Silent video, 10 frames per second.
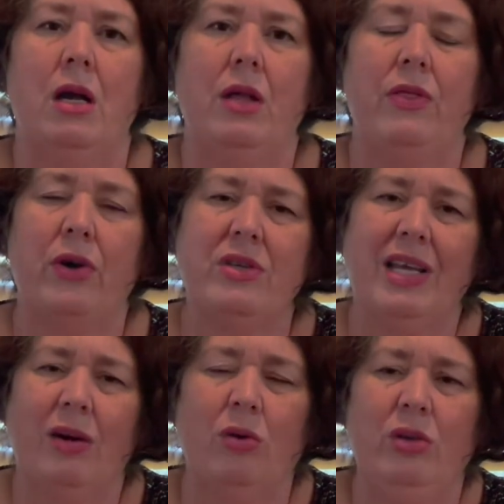Those
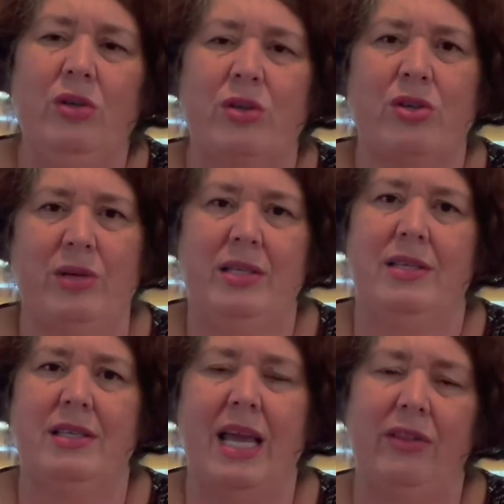are all your
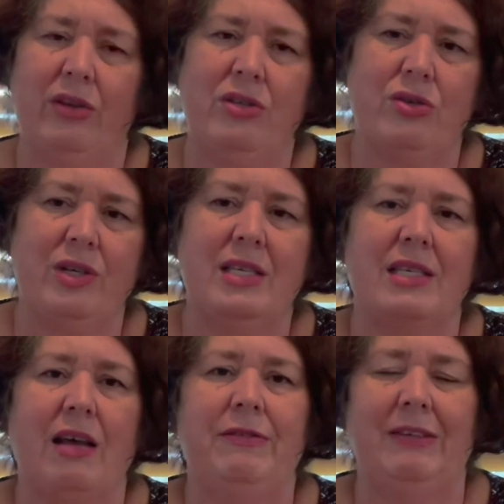choices, and those choices
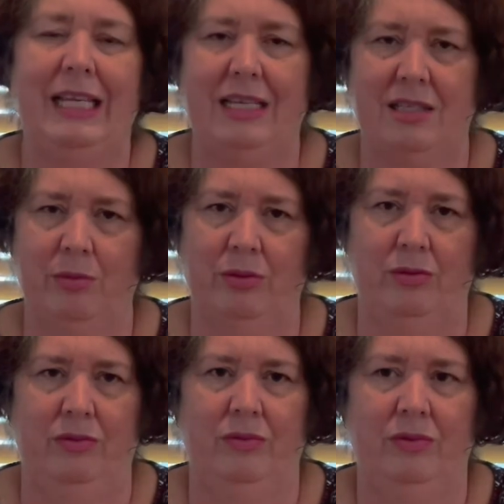are flexible,
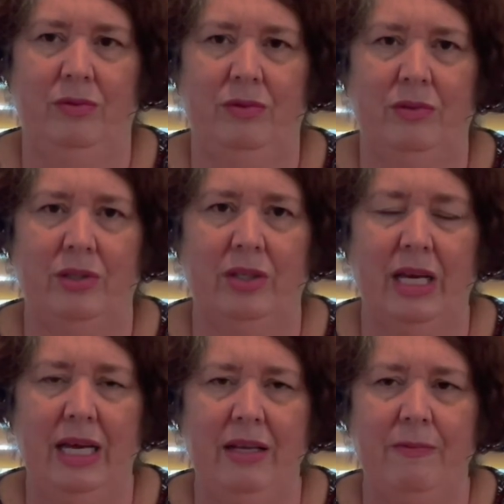
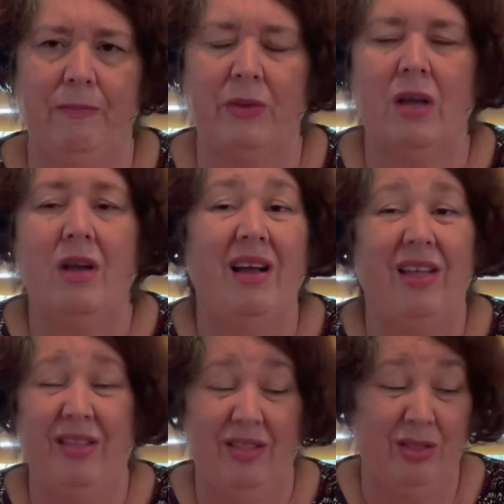okay?
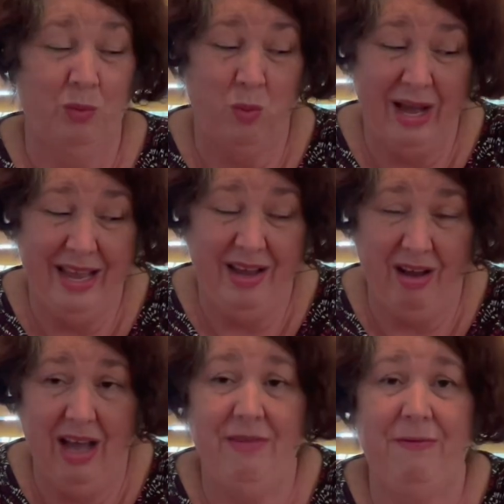The way I